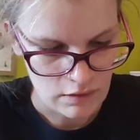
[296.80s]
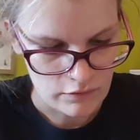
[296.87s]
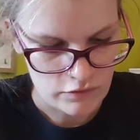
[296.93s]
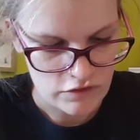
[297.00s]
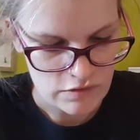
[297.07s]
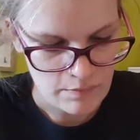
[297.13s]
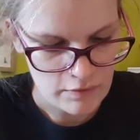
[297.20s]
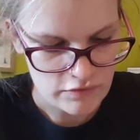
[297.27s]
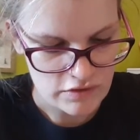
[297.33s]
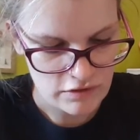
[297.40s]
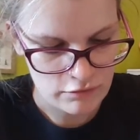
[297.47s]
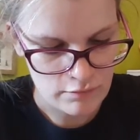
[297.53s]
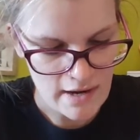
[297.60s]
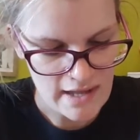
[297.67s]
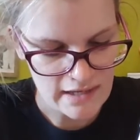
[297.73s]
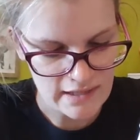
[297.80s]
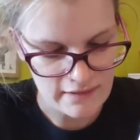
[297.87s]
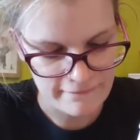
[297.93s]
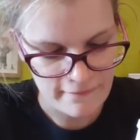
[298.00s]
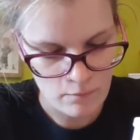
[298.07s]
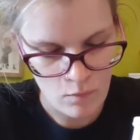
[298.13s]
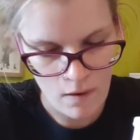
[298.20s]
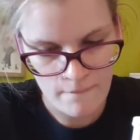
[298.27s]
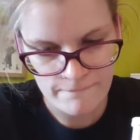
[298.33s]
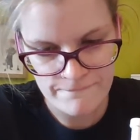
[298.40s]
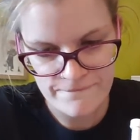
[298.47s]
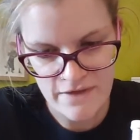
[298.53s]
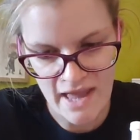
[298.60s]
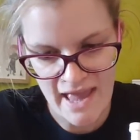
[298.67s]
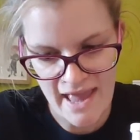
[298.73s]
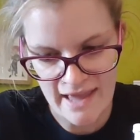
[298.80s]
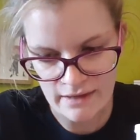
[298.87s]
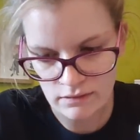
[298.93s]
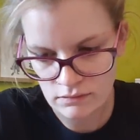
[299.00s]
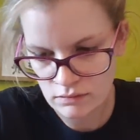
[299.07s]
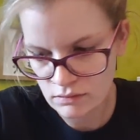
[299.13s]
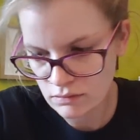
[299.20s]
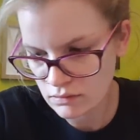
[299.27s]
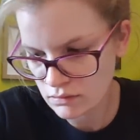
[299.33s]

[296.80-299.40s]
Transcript: How are you supposed to thread it if it won't fit?